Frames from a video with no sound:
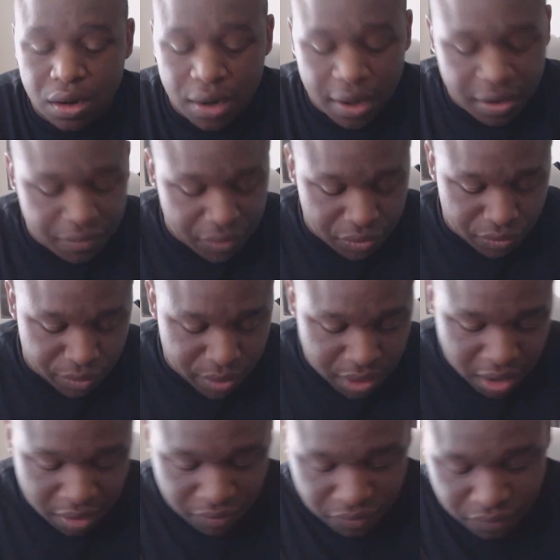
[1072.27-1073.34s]
None of us
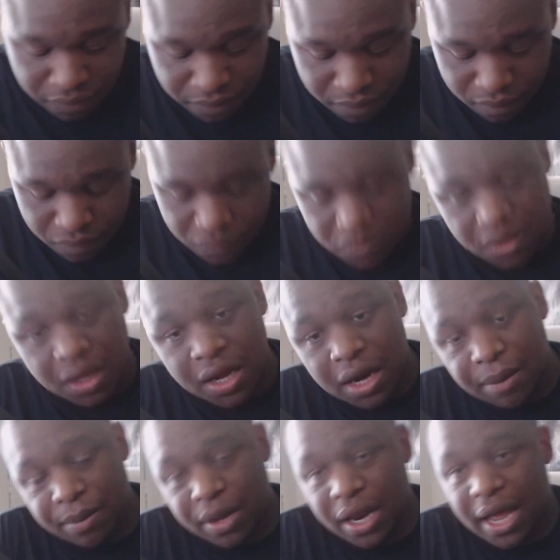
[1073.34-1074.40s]
would have.
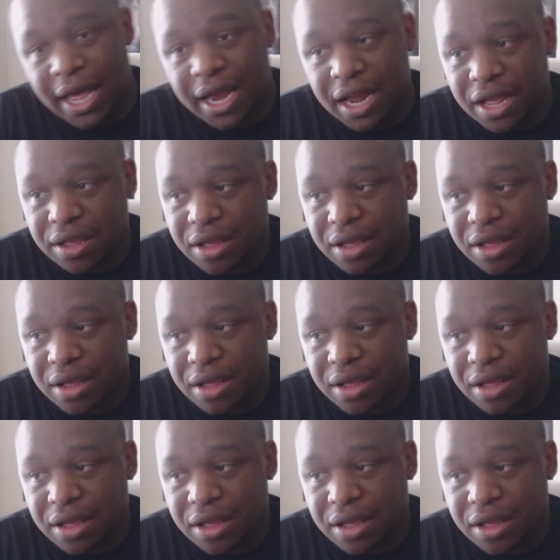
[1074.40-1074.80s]
And I'm glad